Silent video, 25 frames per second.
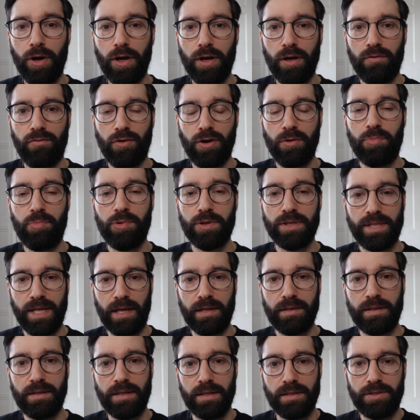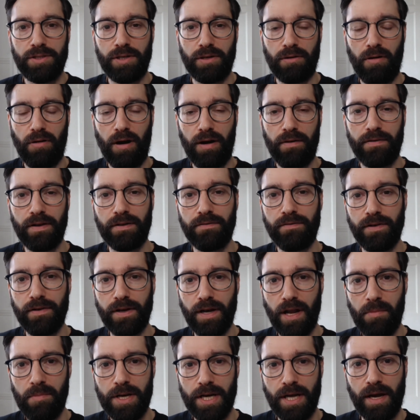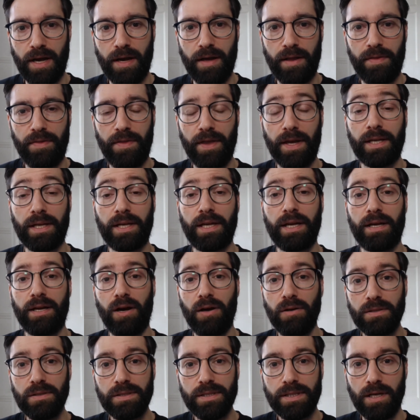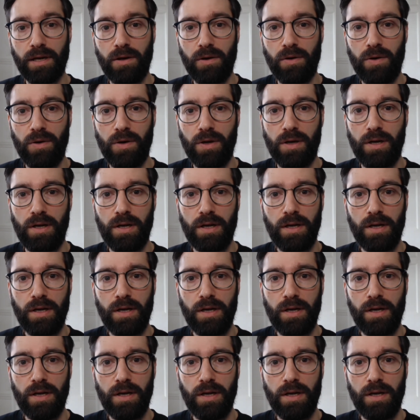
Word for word: way of representing geographic phenomena that can also